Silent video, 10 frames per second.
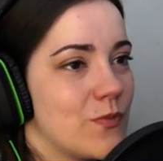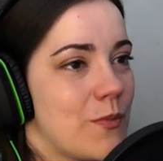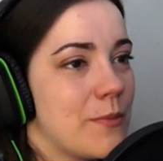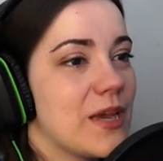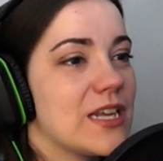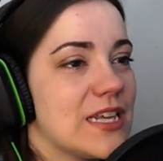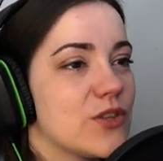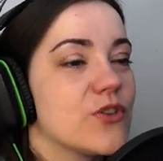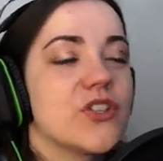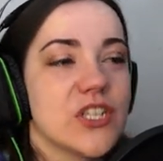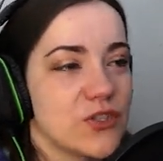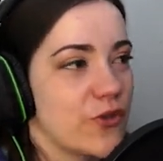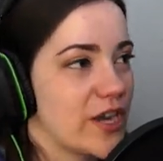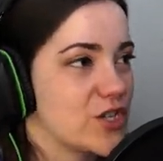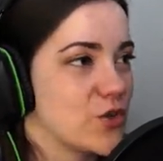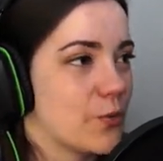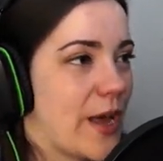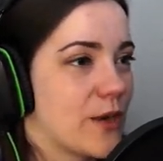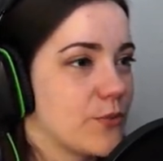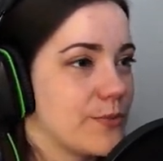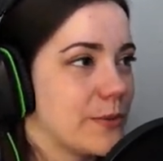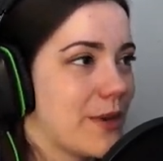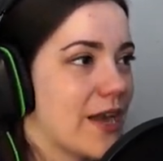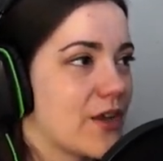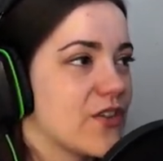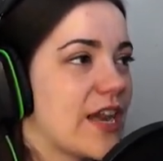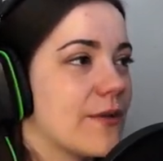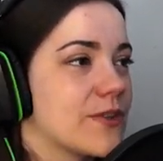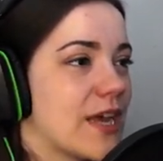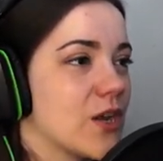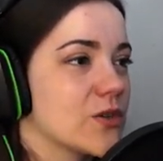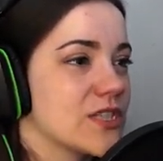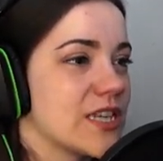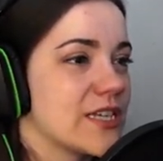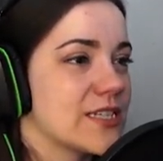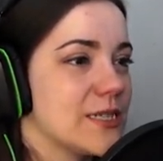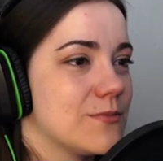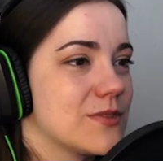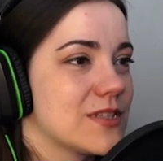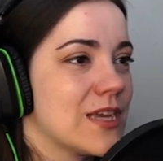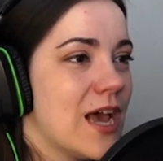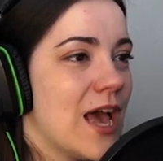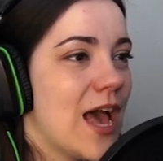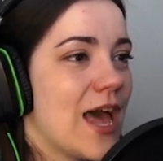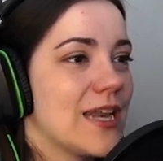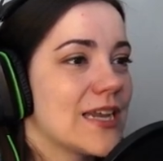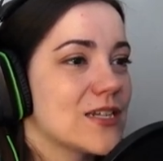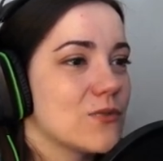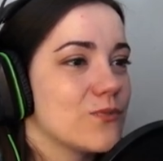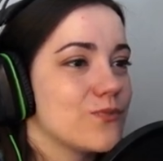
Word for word: Maybe I need the, the directional pad would be better. The left analog stick seems a little...